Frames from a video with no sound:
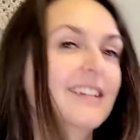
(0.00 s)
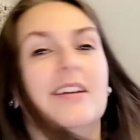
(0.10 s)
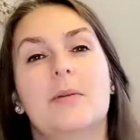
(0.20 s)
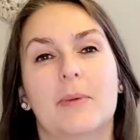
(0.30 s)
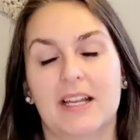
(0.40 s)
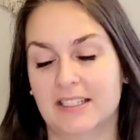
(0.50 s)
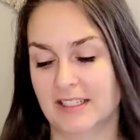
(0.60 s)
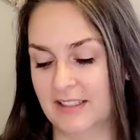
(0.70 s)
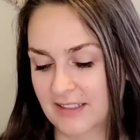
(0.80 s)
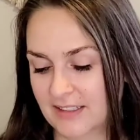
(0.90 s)
But
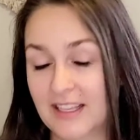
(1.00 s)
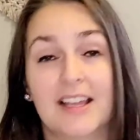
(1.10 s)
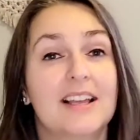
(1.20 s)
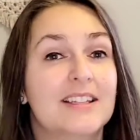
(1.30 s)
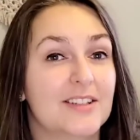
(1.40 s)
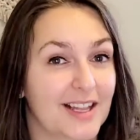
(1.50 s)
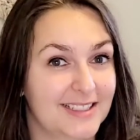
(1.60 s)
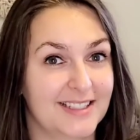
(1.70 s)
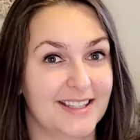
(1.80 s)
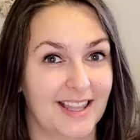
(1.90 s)
so that's
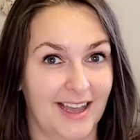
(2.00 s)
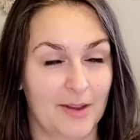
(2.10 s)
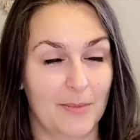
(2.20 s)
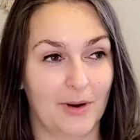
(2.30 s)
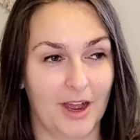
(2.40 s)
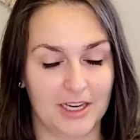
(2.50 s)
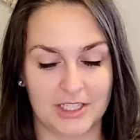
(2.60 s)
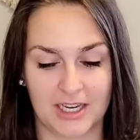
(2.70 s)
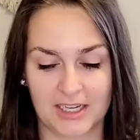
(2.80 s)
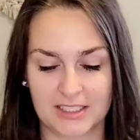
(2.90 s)
that
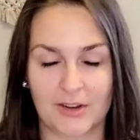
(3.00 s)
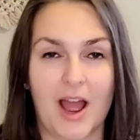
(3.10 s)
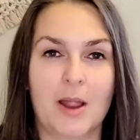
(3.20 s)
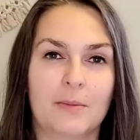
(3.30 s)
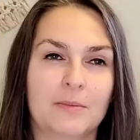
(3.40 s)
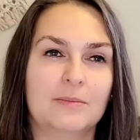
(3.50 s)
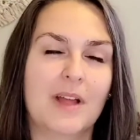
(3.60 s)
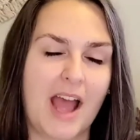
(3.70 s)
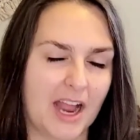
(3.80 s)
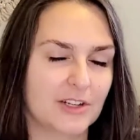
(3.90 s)
project. So I'm
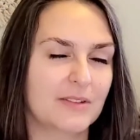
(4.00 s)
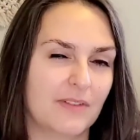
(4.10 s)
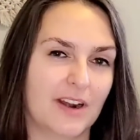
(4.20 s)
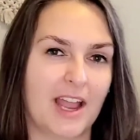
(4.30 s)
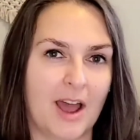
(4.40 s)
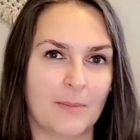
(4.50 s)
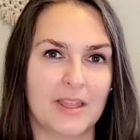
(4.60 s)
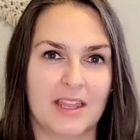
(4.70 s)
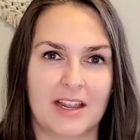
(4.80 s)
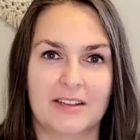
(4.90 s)
actually very happy that I did